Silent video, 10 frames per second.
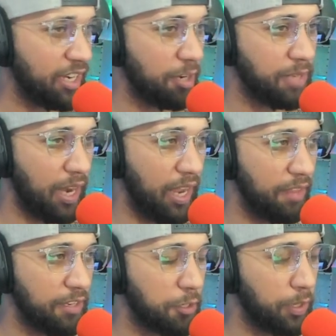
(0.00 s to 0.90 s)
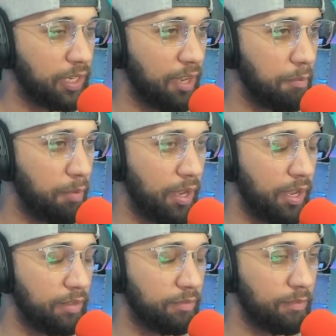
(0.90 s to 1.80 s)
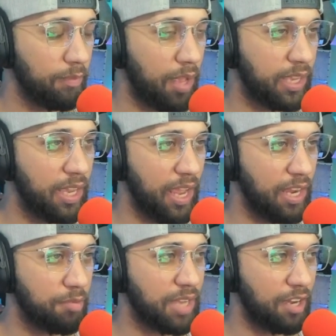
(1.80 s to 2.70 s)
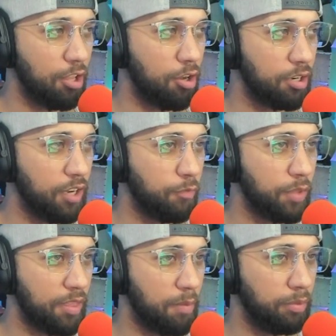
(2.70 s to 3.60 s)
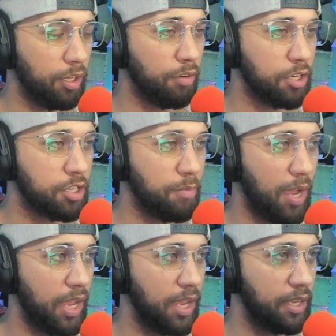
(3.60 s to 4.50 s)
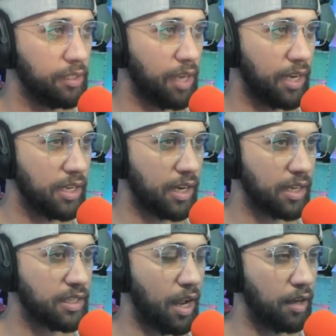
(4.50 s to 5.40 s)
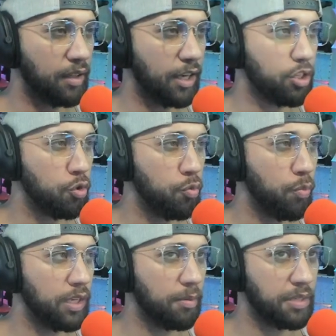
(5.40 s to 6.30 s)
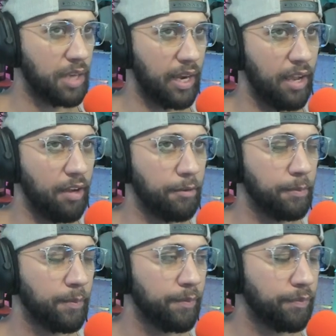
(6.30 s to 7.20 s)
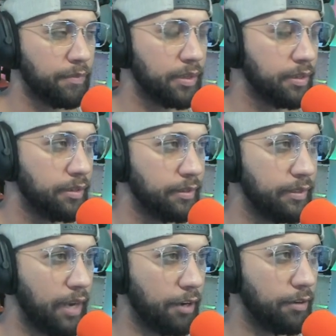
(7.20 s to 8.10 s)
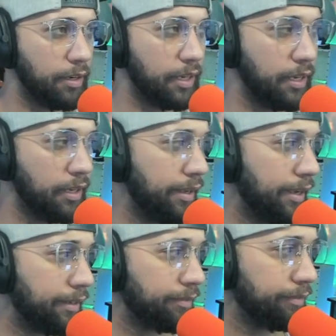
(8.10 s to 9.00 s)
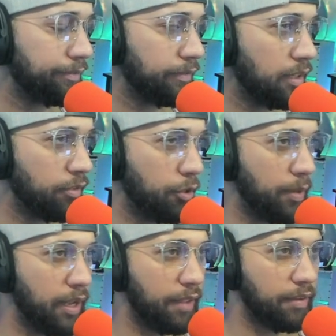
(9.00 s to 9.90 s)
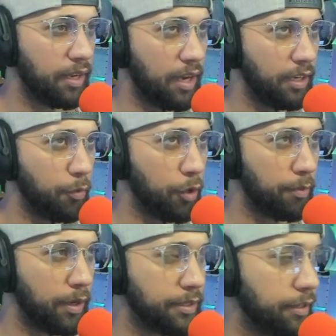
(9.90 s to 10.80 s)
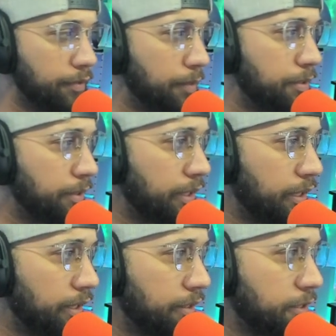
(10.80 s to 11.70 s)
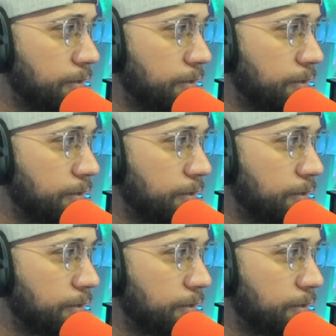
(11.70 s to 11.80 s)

upside down this weekend, but I can't hang upside down long enough without the blood rushing to my head. I need like a solid like two minutes upside down. I can only get like a little bit. I think I gotta like work myself up to it, I guess.